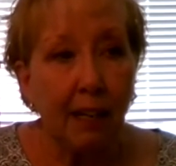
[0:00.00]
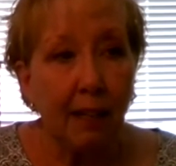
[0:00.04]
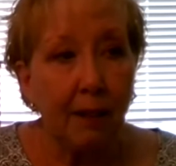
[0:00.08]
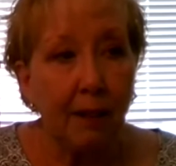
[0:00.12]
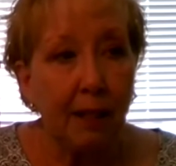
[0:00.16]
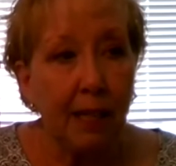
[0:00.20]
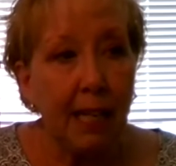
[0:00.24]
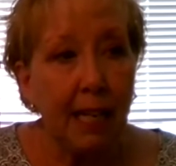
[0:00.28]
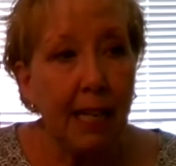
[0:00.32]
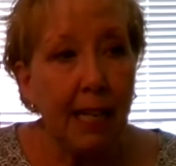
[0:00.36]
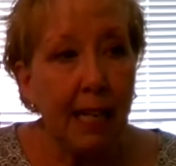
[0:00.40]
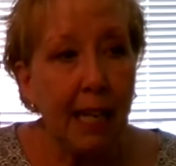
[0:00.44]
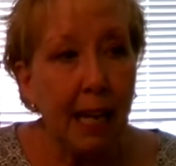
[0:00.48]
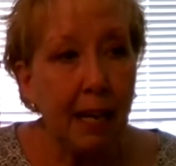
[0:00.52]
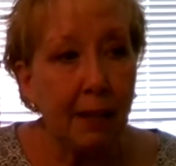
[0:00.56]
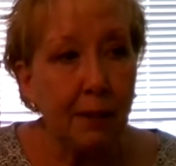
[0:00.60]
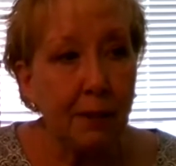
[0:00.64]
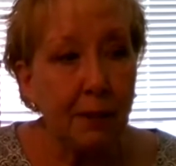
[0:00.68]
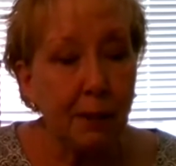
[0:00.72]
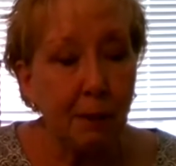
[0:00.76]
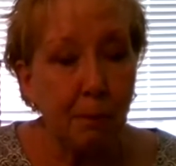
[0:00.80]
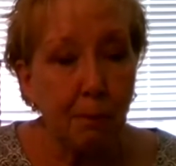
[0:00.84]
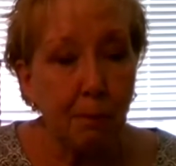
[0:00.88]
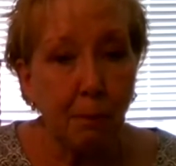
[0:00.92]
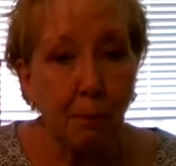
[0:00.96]
he has
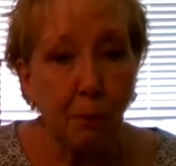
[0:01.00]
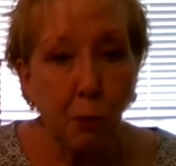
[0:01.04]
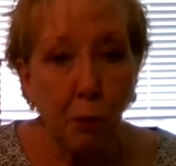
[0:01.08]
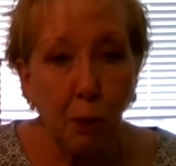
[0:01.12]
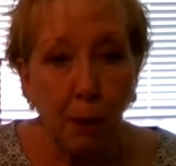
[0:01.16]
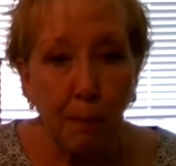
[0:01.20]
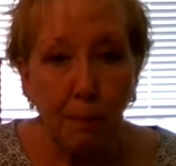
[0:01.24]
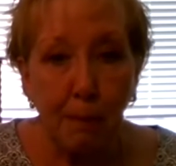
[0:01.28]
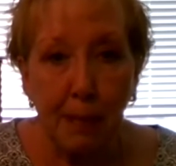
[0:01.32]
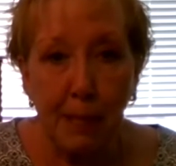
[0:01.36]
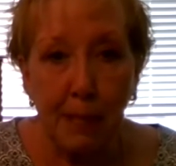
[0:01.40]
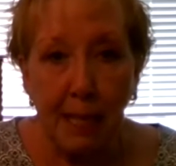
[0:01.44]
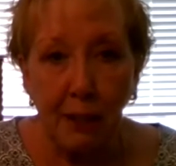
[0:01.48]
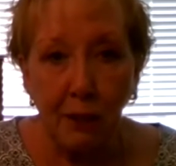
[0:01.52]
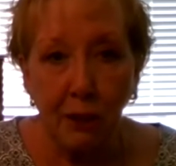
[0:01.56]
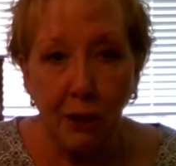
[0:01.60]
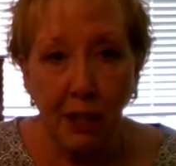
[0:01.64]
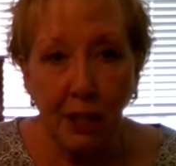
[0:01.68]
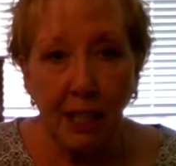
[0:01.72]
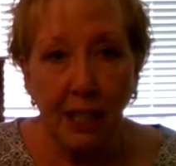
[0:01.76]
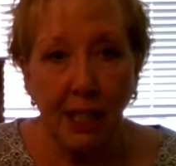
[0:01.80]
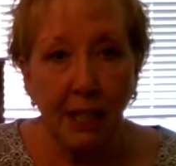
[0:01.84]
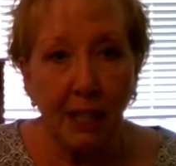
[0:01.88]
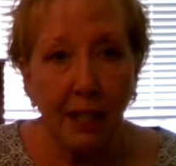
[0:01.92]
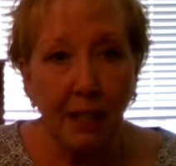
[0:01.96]
some
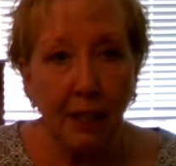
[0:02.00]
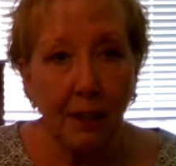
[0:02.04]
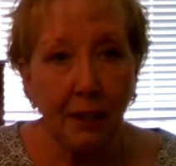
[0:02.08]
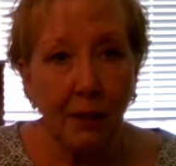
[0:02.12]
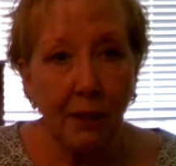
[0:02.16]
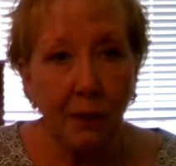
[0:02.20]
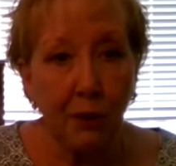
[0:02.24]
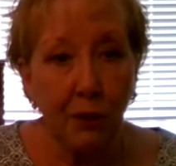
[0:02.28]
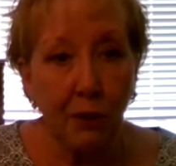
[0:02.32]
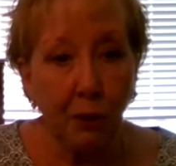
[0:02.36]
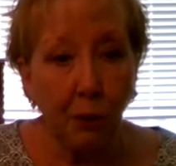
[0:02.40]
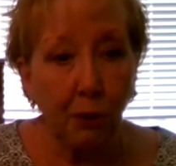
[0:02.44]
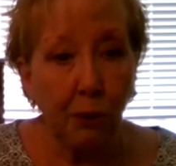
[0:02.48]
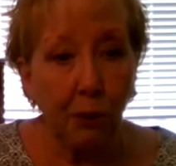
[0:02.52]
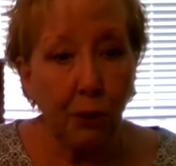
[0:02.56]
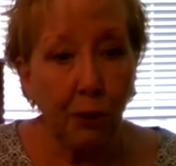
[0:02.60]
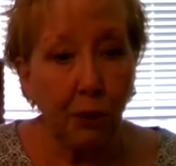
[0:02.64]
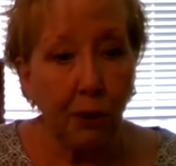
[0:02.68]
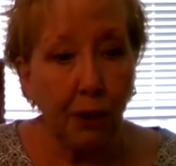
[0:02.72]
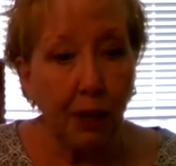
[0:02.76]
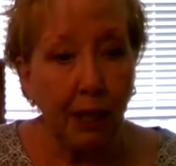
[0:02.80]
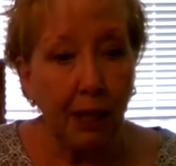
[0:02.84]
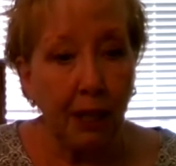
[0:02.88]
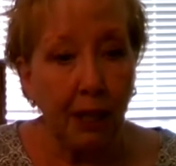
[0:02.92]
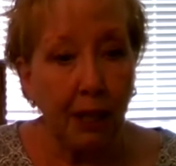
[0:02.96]
crepidation in his shoulder
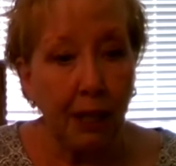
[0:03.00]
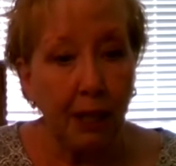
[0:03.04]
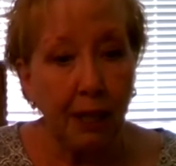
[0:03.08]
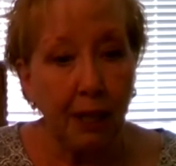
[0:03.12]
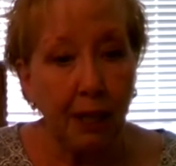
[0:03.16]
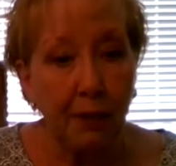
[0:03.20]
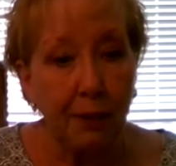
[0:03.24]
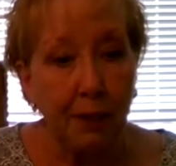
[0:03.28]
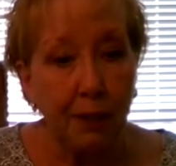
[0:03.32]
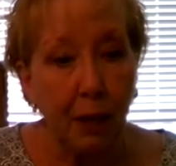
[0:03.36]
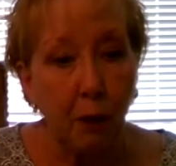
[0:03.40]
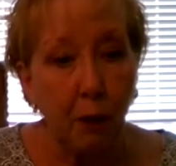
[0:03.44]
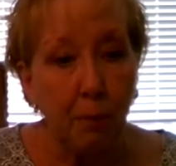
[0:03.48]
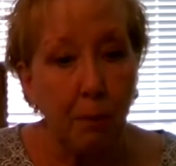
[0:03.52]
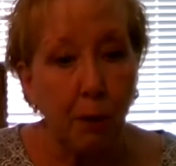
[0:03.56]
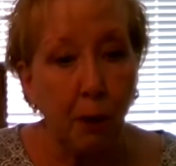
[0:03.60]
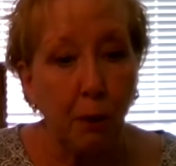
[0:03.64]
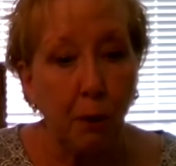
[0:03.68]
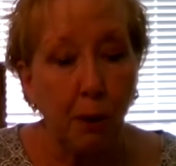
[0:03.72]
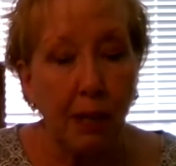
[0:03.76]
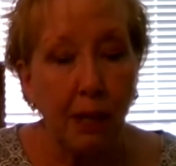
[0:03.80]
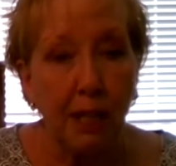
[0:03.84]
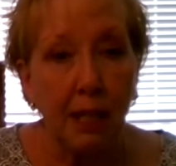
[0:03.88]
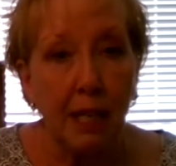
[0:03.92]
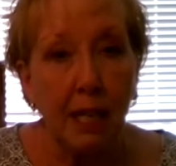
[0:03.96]
and in his elbow,
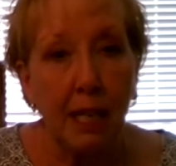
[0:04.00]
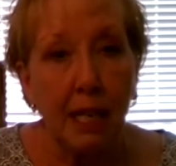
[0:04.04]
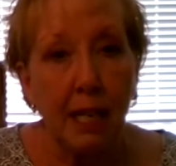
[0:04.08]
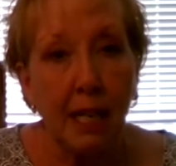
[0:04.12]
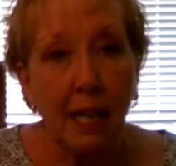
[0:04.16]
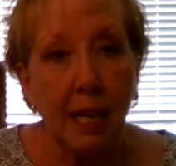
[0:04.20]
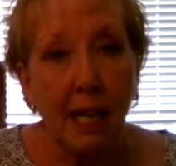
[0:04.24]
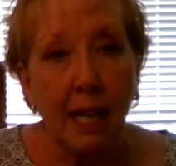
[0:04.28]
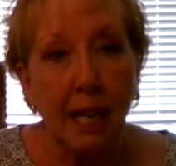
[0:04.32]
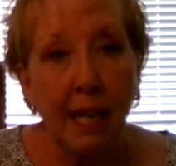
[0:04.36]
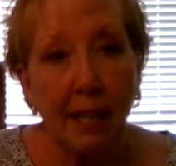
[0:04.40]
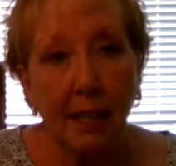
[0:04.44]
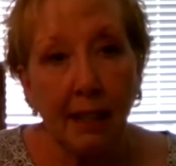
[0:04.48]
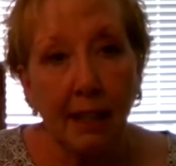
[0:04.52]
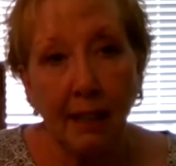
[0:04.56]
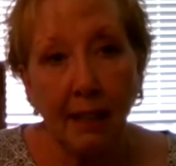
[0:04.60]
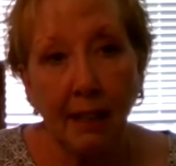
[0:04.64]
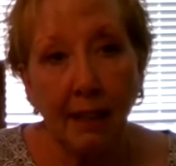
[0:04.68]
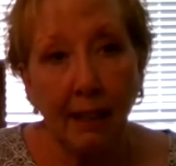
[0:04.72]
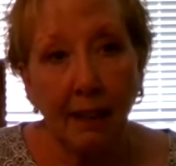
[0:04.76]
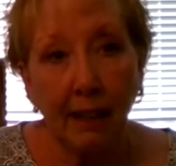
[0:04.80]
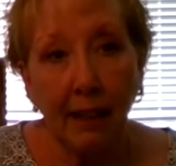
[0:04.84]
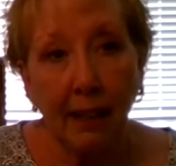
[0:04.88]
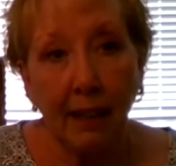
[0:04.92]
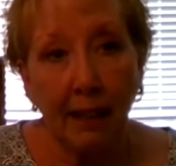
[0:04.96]
and
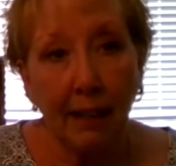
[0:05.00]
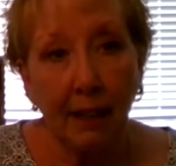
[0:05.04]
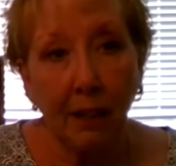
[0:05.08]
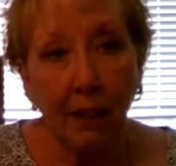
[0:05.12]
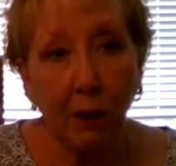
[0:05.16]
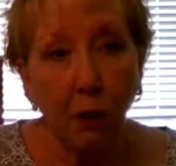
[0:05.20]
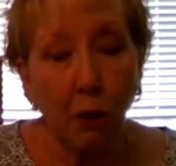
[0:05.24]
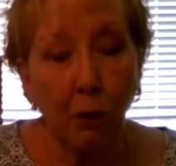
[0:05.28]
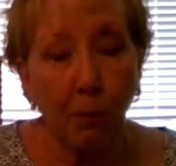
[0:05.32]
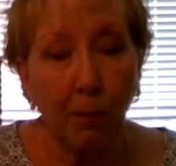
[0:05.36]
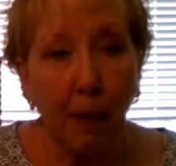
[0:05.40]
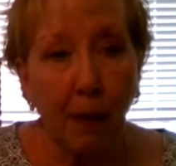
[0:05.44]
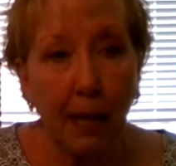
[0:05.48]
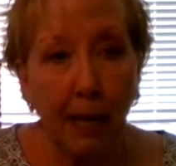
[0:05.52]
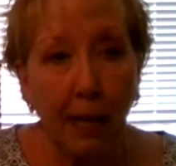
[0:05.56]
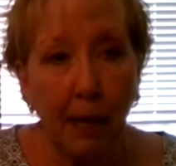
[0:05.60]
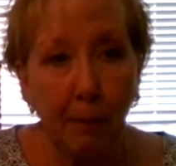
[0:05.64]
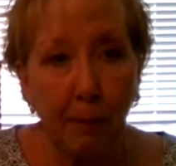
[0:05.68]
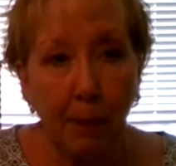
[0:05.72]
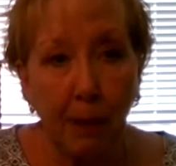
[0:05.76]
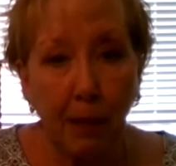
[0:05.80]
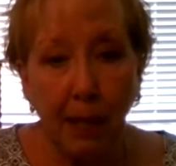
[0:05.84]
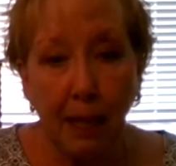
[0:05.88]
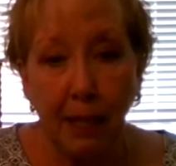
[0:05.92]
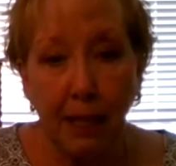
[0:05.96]
like the
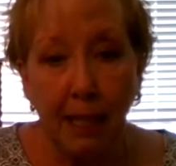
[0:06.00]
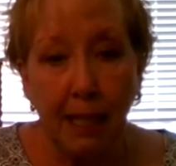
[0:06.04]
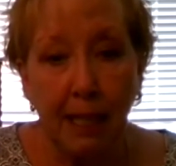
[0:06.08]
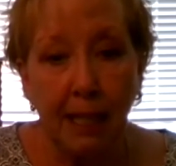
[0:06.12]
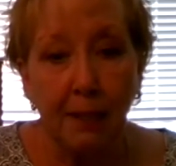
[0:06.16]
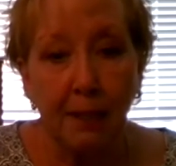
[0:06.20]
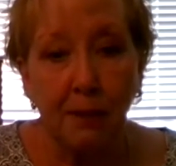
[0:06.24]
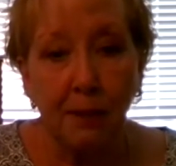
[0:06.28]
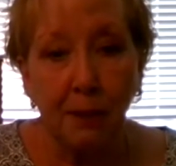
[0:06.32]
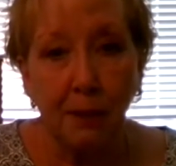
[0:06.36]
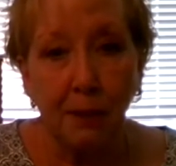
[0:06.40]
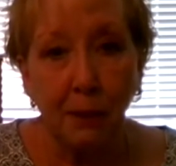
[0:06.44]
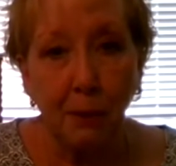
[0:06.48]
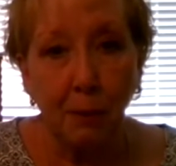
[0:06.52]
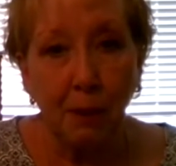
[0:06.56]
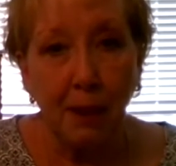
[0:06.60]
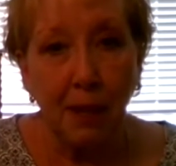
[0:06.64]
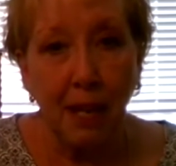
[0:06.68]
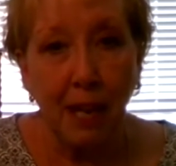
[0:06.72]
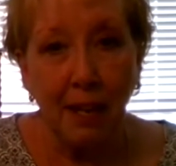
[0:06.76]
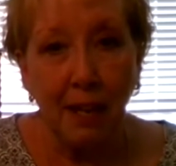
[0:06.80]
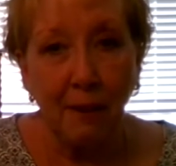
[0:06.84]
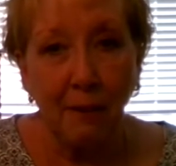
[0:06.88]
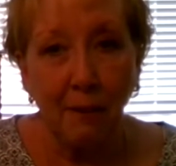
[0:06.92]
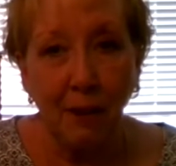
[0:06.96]
Copaiba eases with
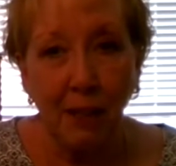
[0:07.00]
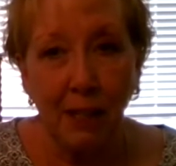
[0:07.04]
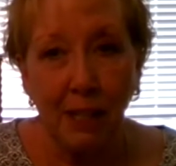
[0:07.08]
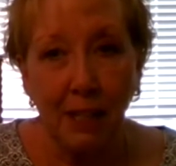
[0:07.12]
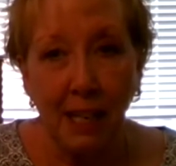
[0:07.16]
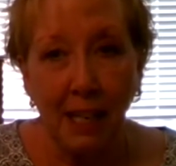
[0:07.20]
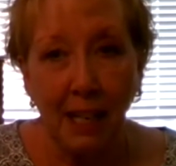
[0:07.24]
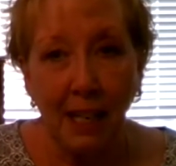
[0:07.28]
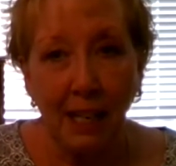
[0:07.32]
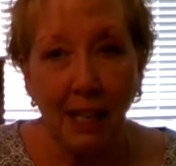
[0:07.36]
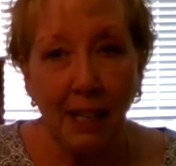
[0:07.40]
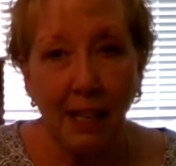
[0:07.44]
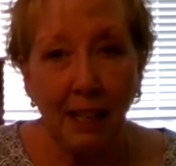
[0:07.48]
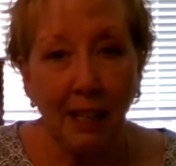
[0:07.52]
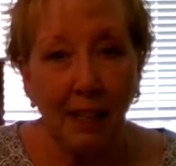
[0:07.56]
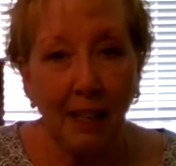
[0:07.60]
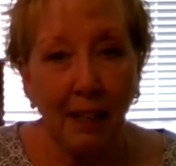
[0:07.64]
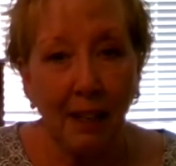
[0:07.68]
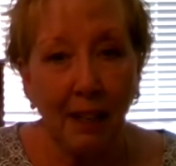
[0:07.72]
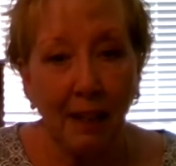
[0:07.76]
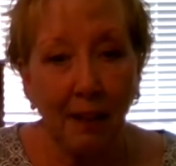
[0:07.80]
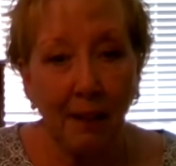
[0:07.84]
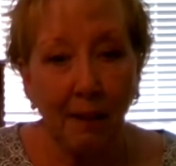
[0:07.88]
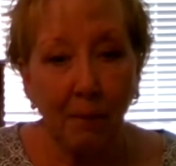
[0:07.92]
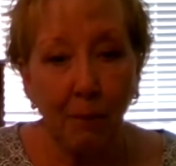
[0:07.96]
that everyday
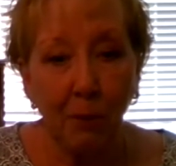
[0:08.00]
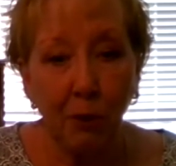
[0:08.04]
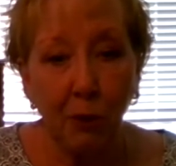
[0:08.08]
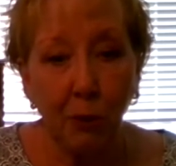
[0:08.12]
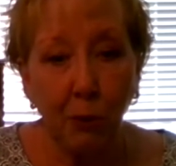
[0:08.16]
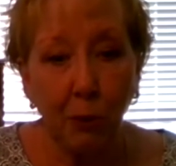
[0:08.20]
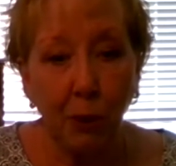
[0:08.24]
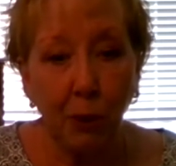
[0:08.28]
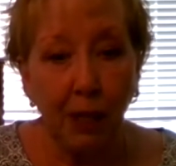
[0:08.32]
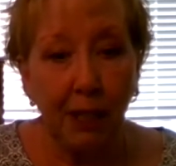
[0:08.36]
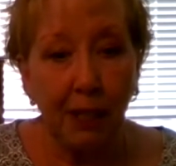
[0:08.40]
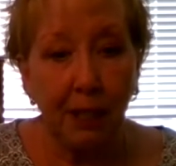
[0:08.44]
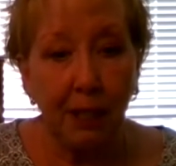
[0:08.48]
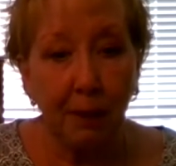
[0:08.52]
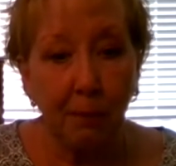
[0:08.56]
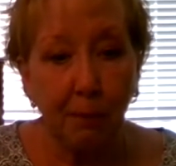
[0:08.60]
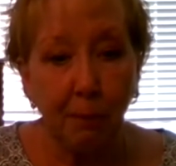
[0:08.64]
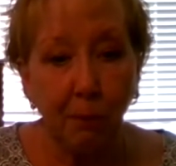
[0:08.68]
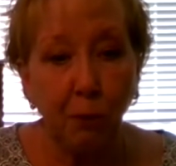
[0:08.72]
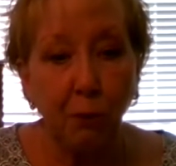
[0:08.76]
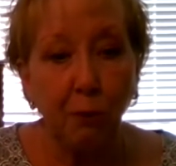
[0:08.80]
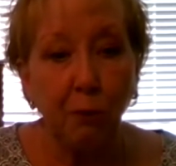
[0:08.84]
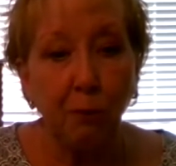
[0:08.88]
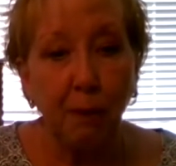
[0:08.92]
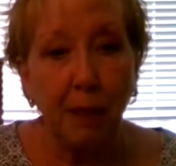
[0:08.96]
joint
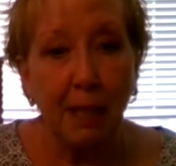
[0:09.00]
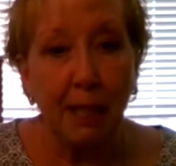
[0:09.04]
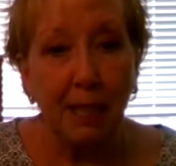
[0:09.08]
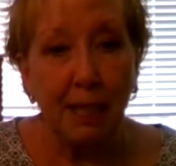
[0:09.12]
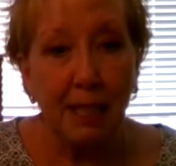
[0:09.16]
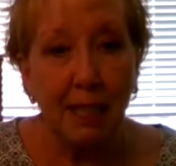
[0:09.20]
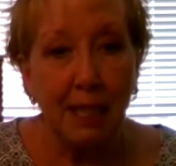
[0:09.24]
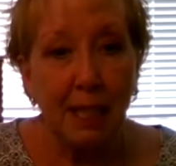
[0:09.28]
movement.